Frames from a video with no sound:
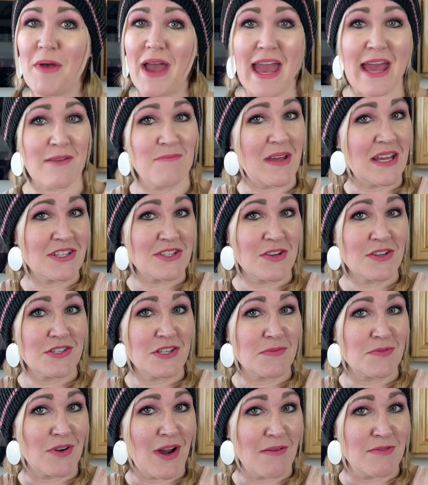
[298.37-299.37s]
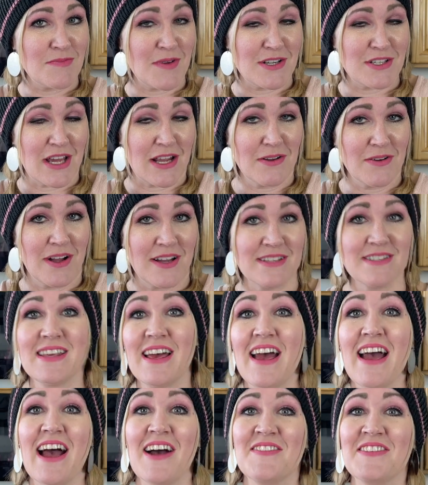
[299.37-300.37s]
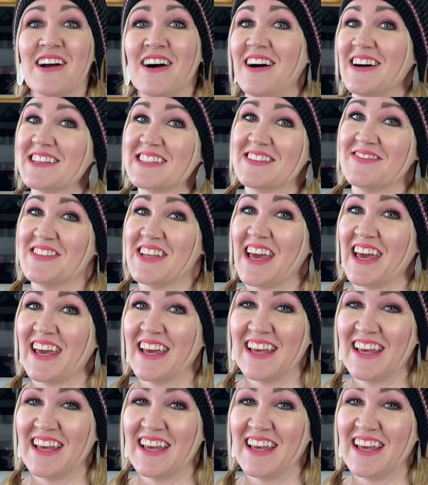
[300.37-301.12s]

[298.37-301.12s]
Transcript: and make sure and subscribe to my channel, guys. Have an awesome day.